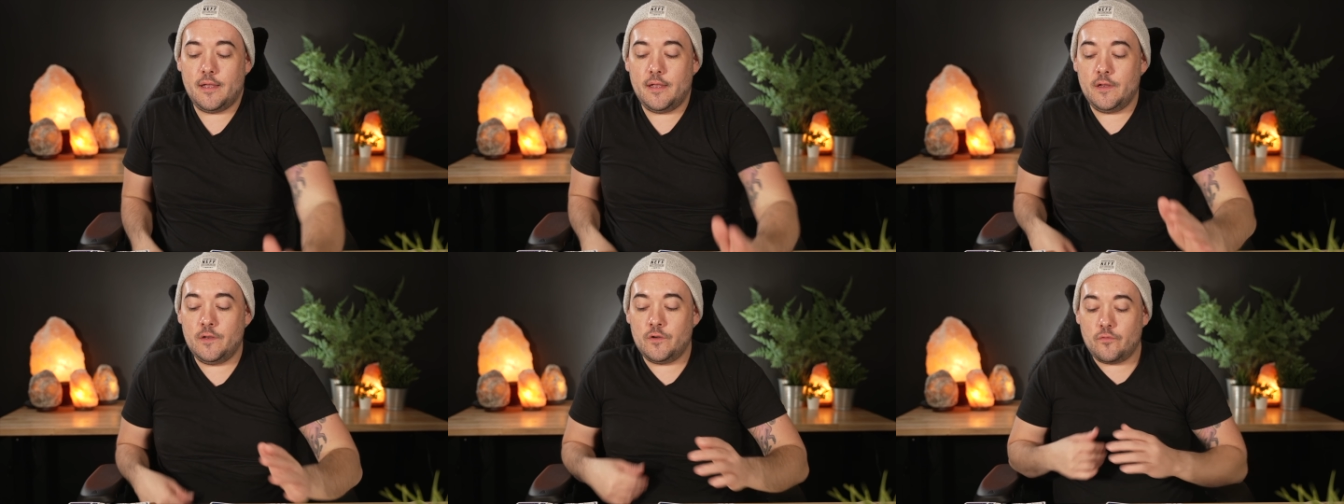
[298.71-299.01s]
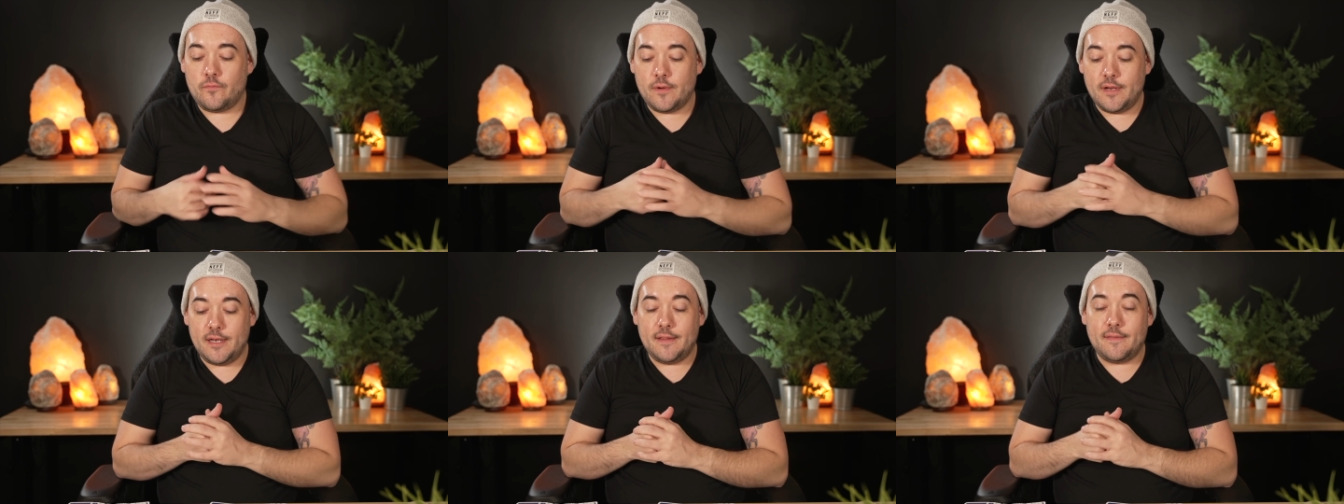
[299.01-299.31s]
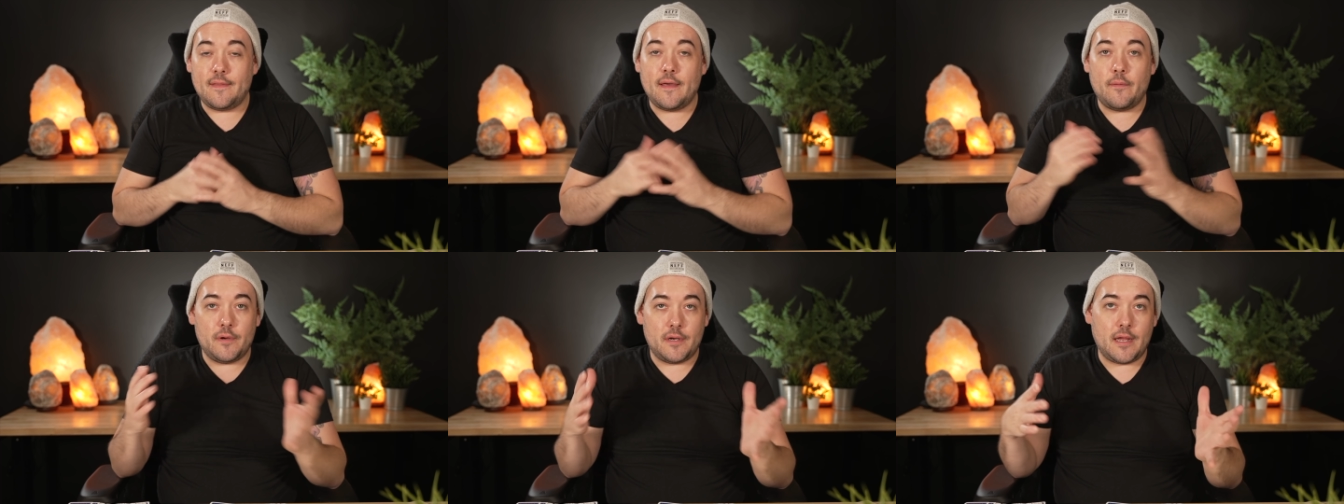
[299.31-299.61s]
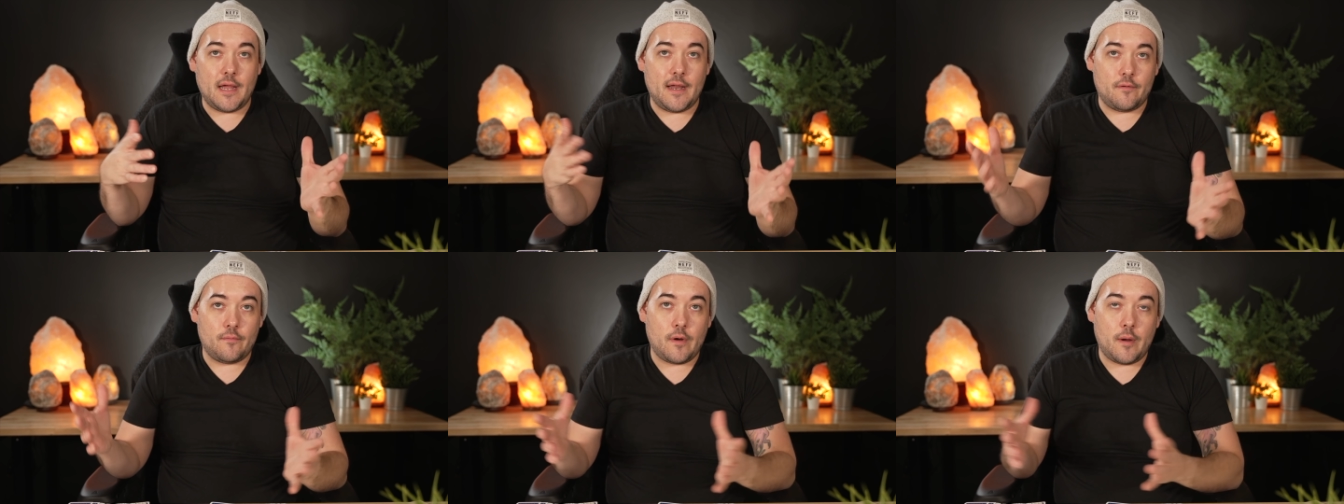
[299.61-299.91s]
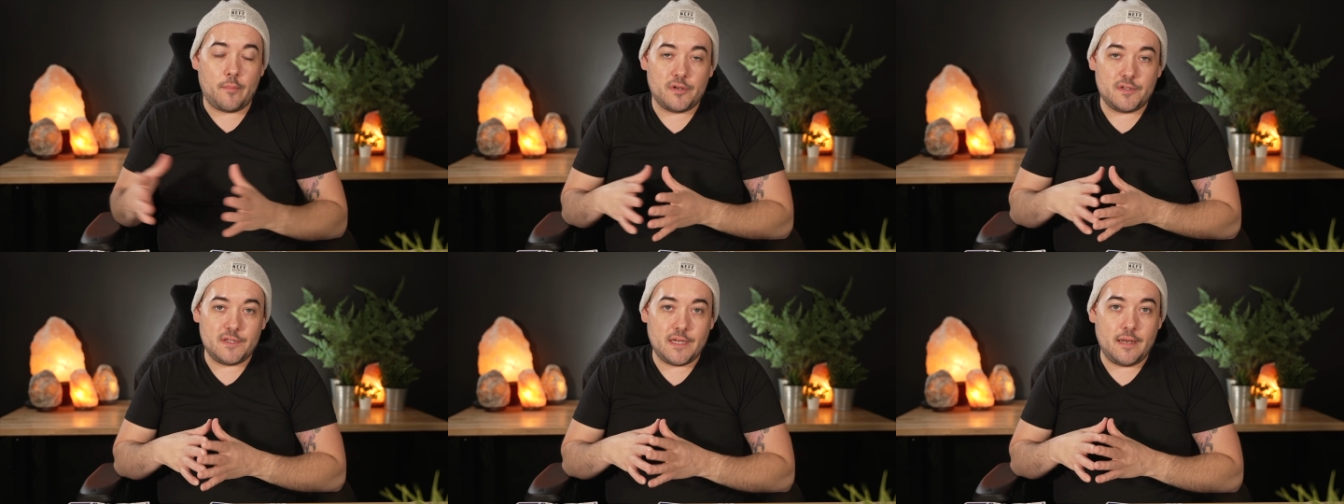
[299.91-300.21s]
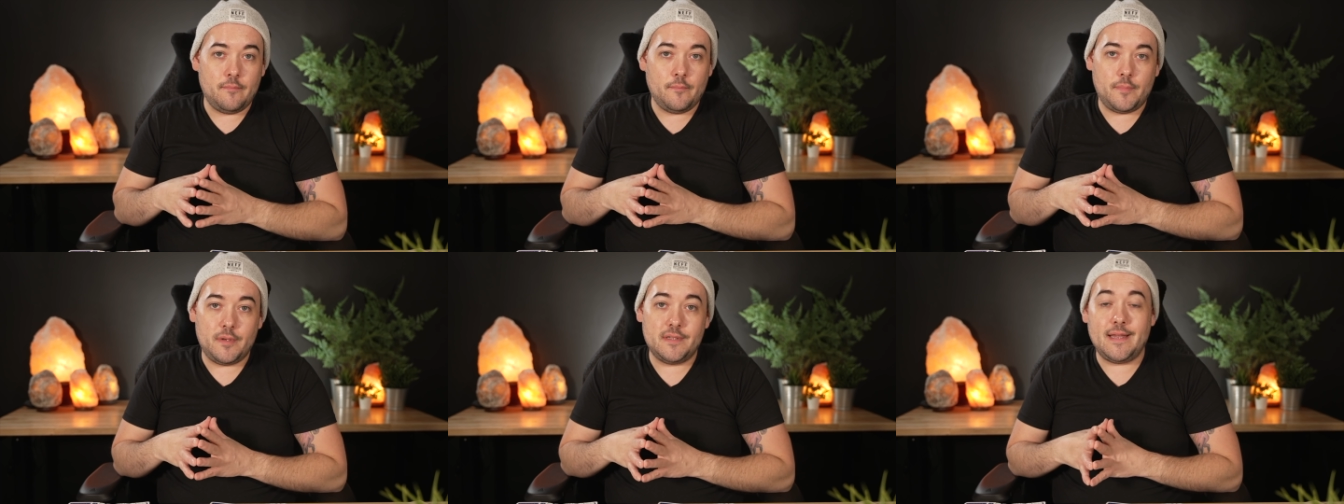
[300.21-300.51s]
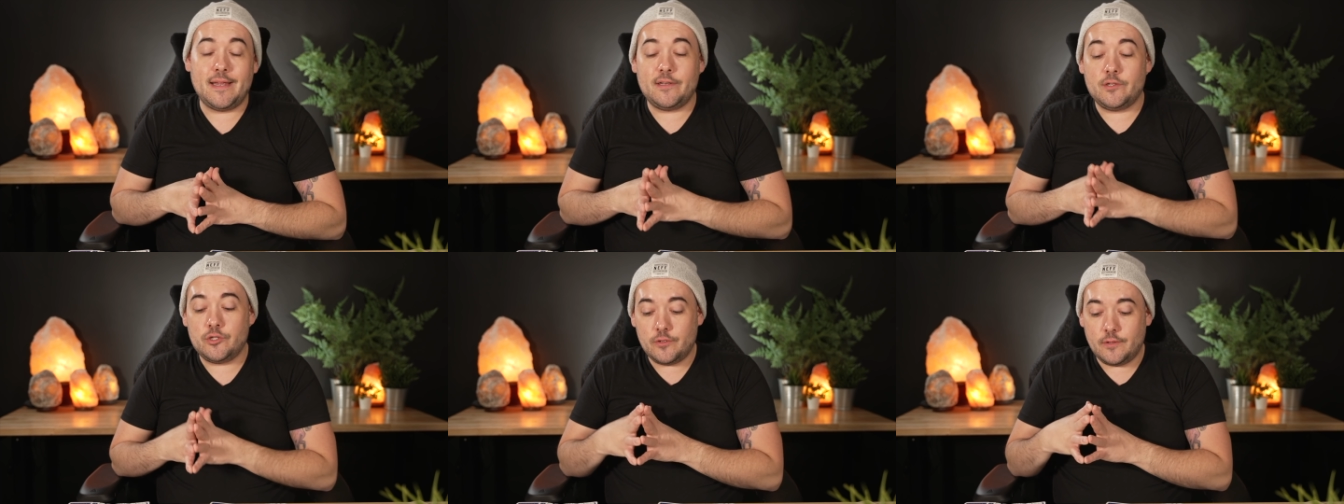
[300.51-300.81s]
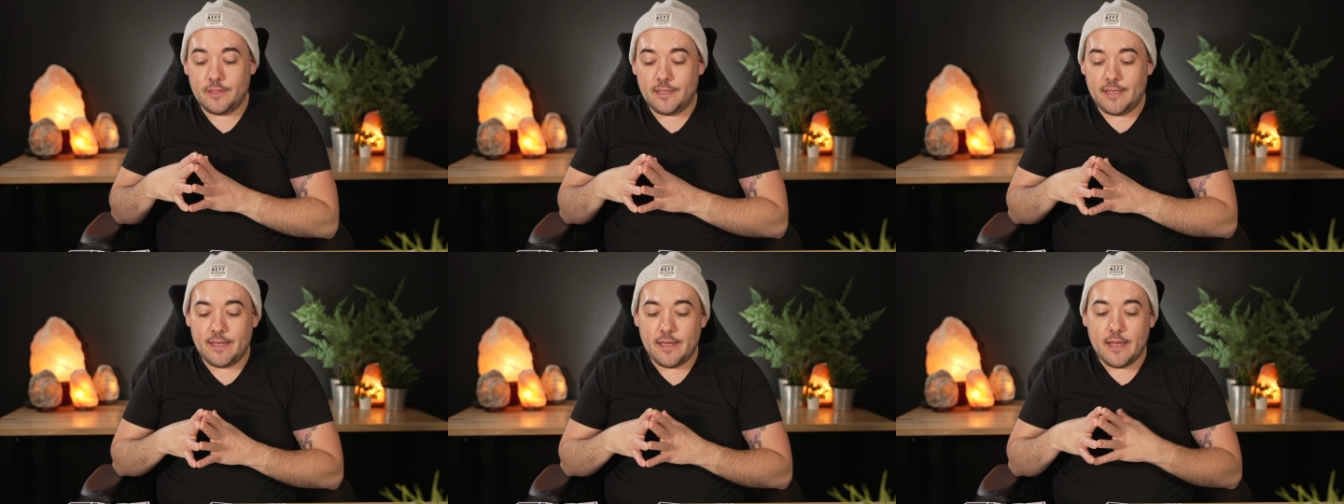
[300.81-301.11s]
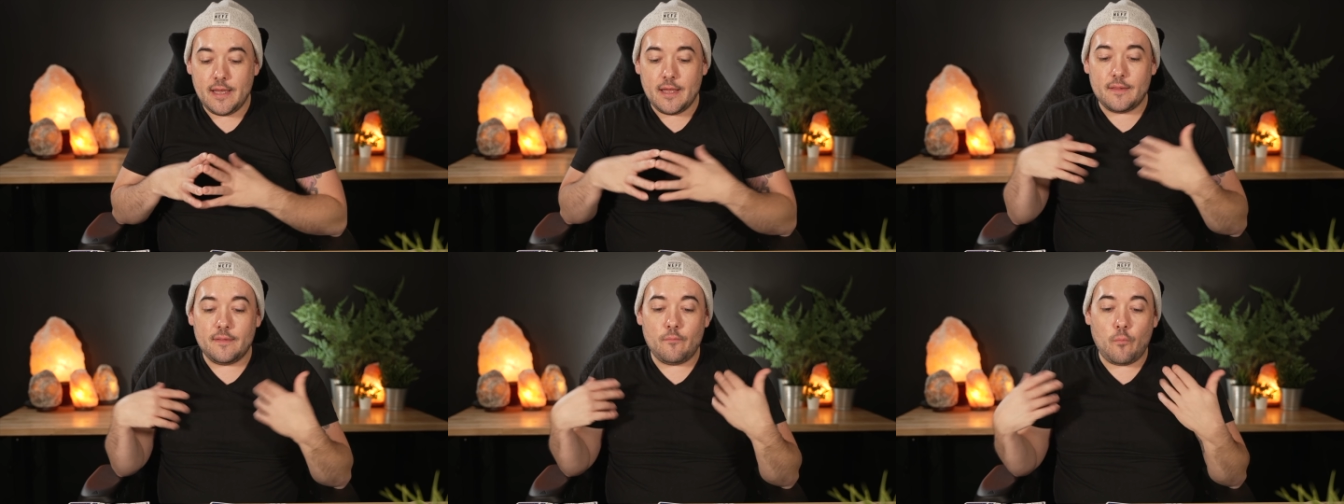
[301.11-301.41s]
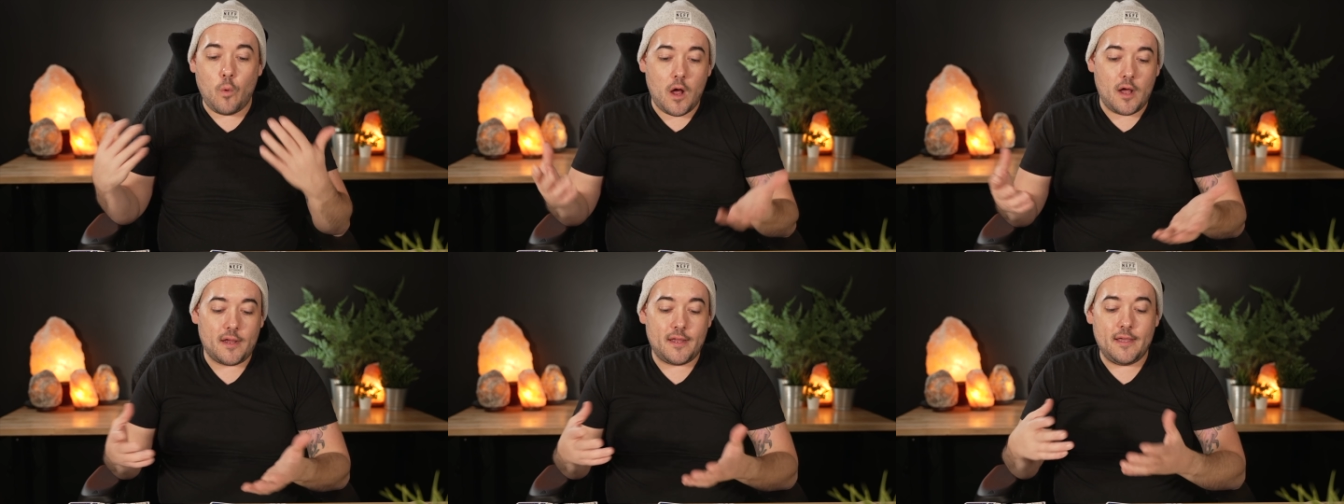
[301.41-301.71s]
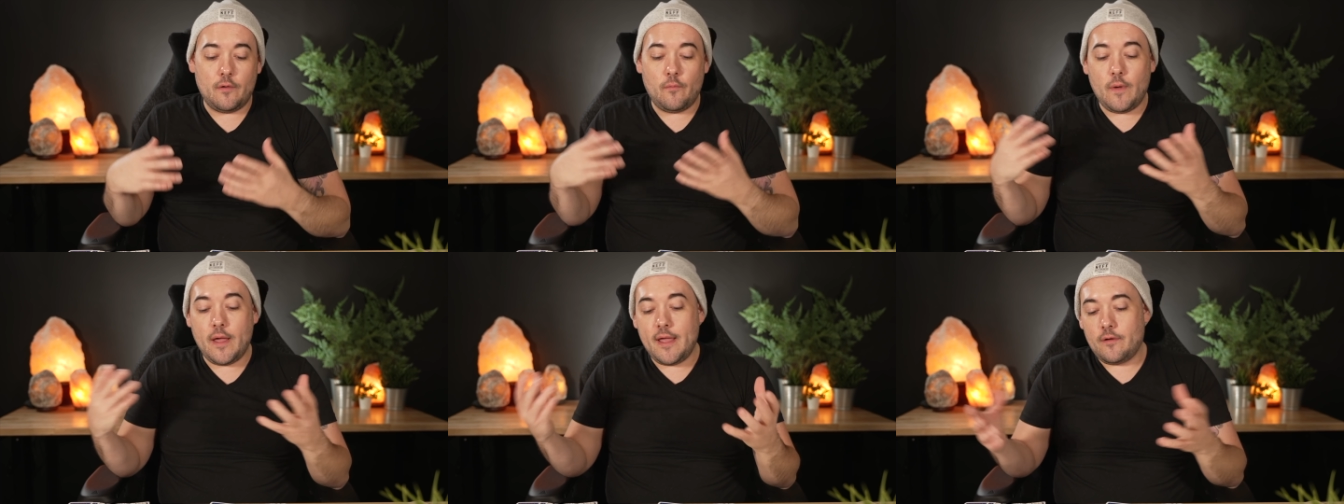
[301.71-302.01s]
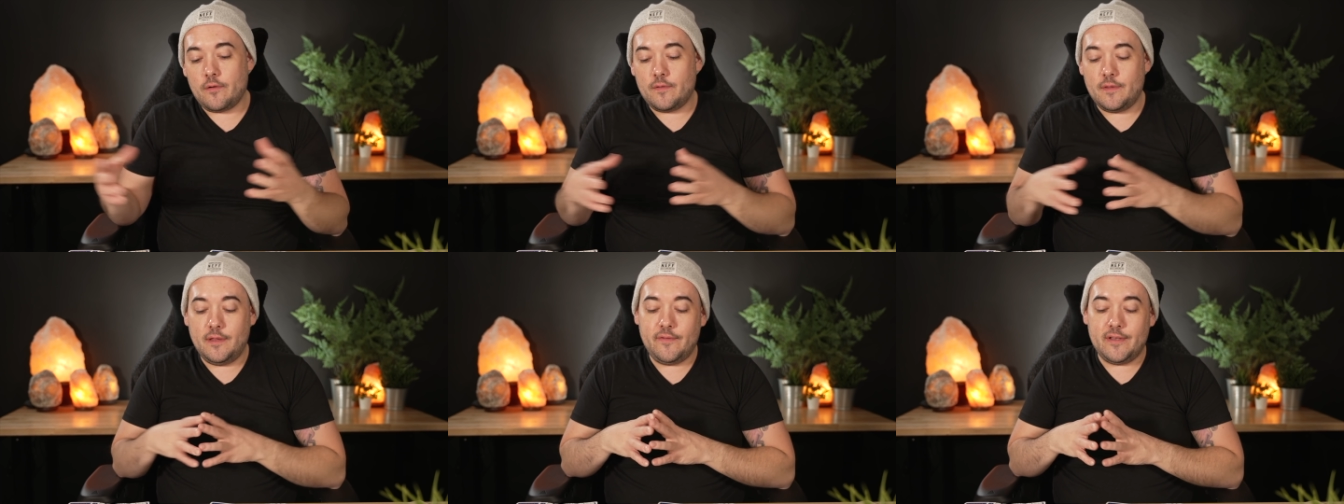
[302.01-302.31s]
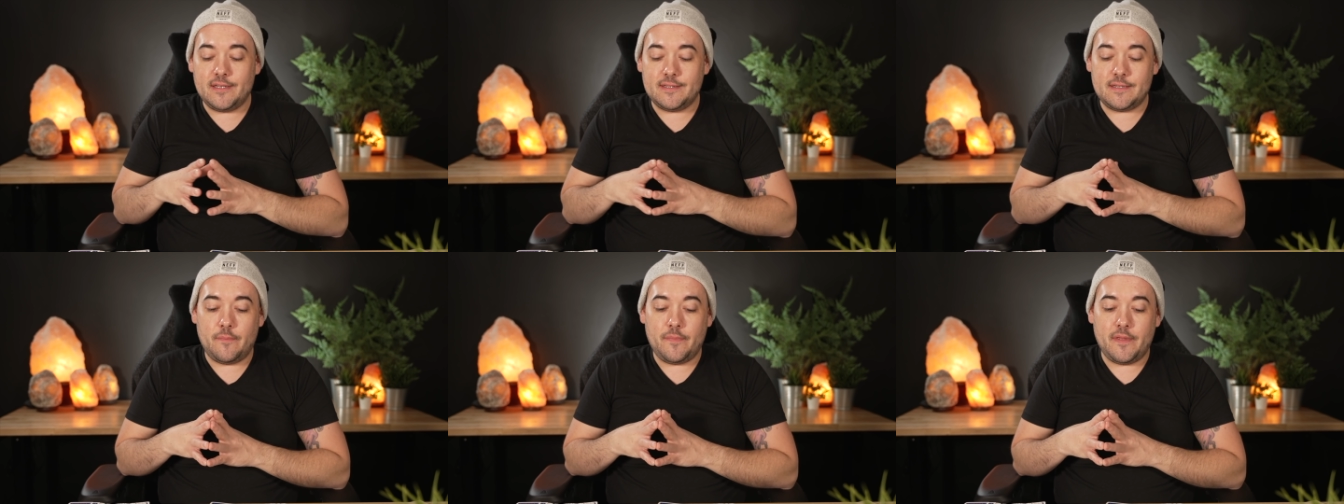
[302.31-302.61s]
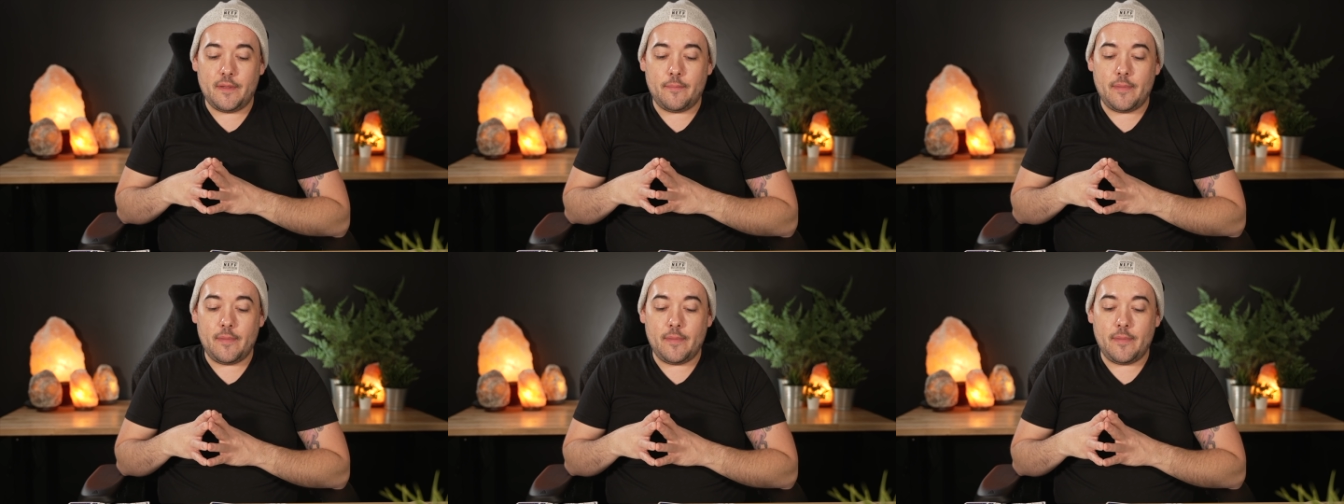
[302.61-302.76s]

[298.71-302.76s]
in your reading that would kind of represent potentially walking away or leaving something